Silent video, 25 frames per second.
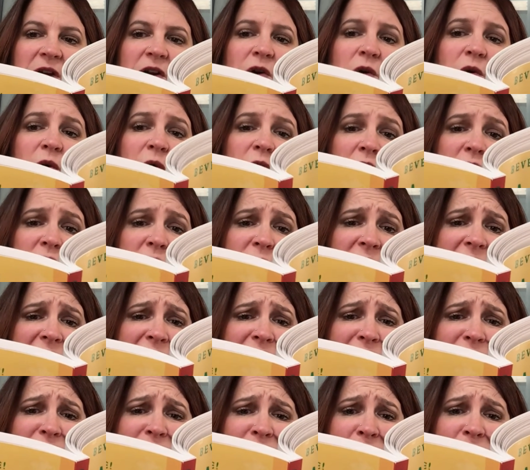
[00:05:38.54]
or a crust
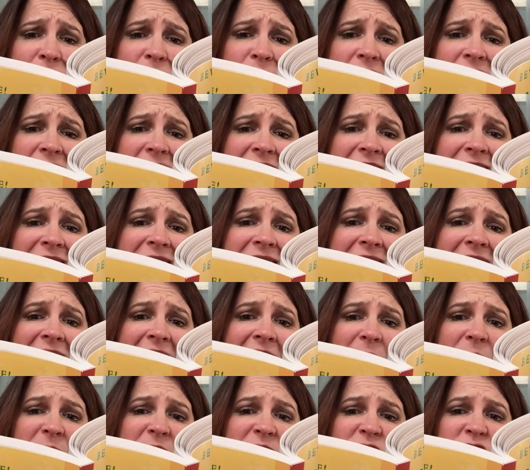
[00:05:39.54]
of toast and a
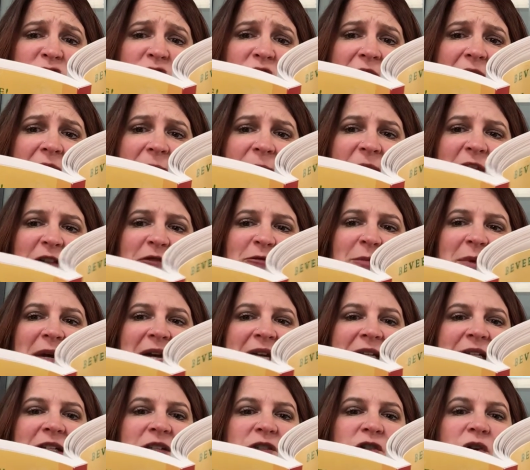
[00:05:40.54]
dab of jam left by
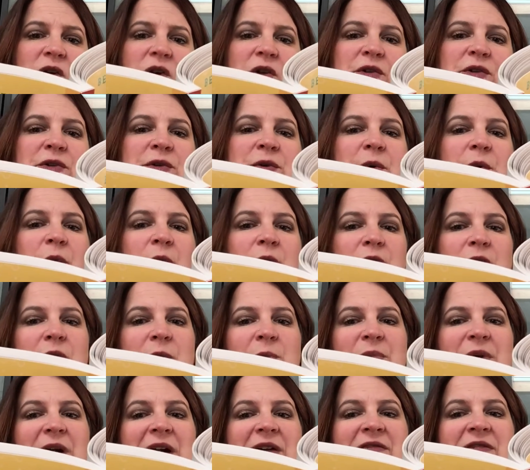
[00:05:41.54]
an adult who ordered
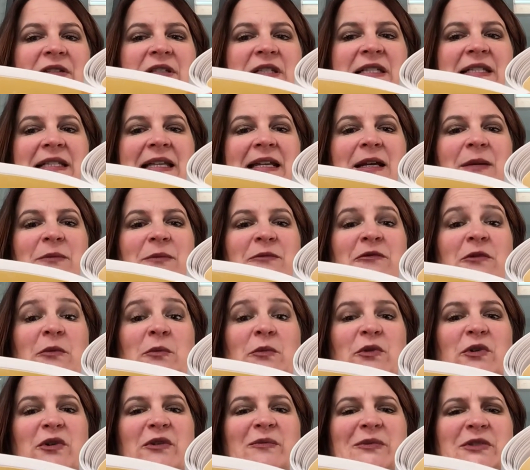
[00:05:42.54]
breakfast sent up from
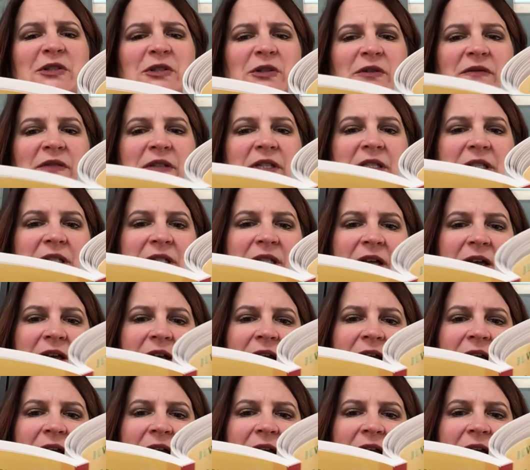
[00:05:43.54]
room service,